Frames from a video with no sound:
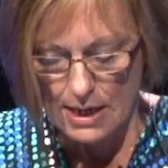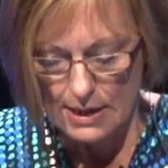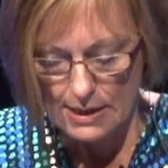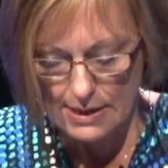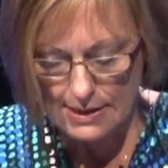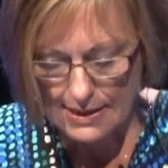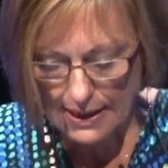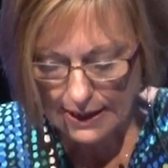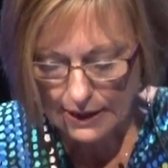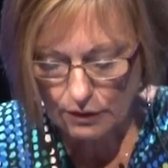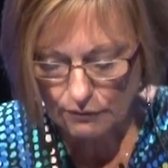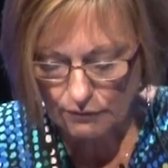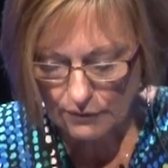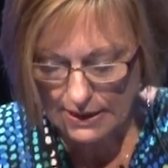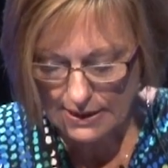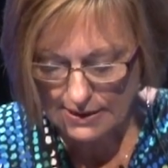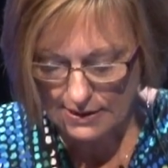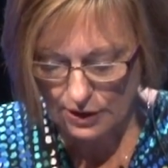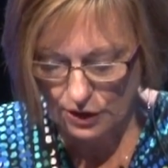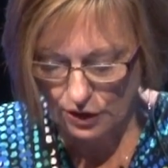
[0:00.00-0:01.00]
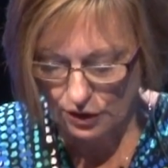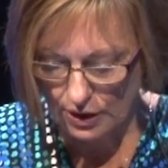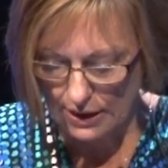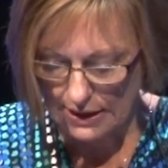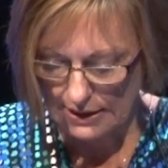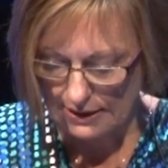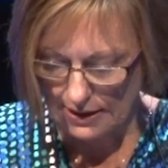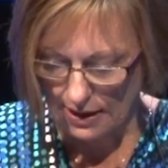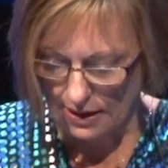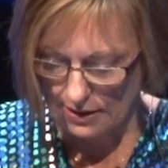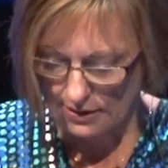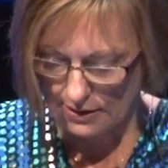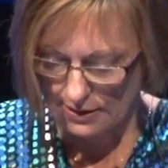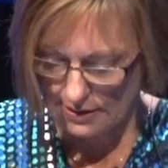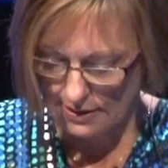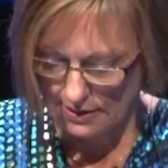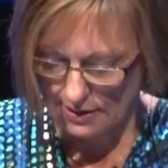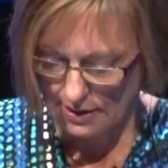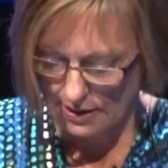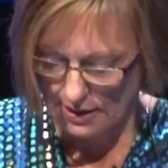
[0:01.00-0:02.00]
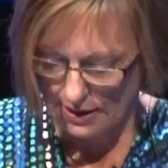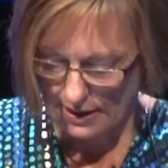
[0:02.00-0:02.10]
The second reason you need guts